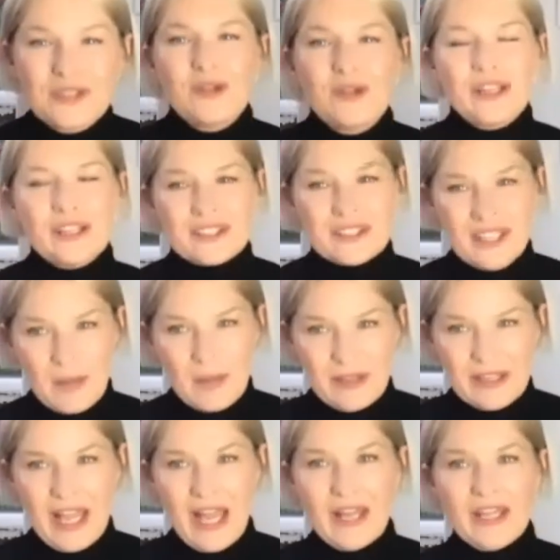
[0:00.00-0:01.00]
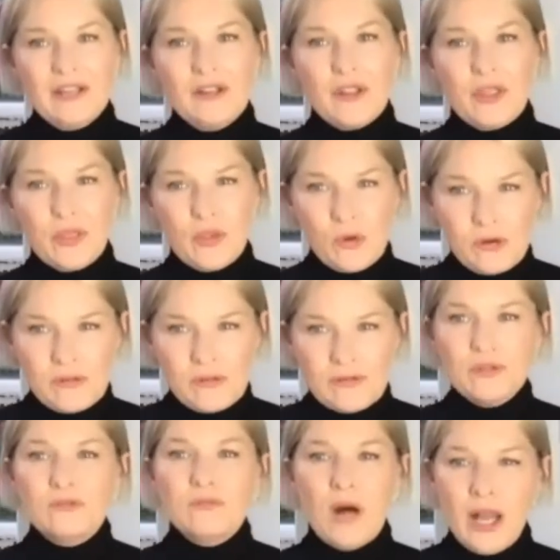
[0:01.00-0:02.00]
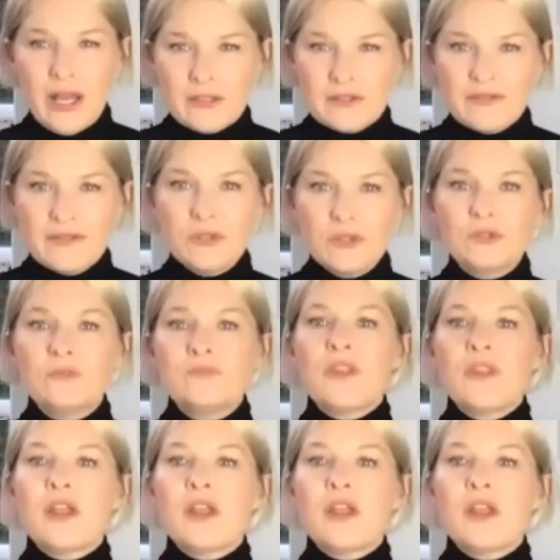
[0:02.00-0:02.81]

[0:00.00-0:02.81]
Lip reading: So it's coming out in a thoughtful, mindful,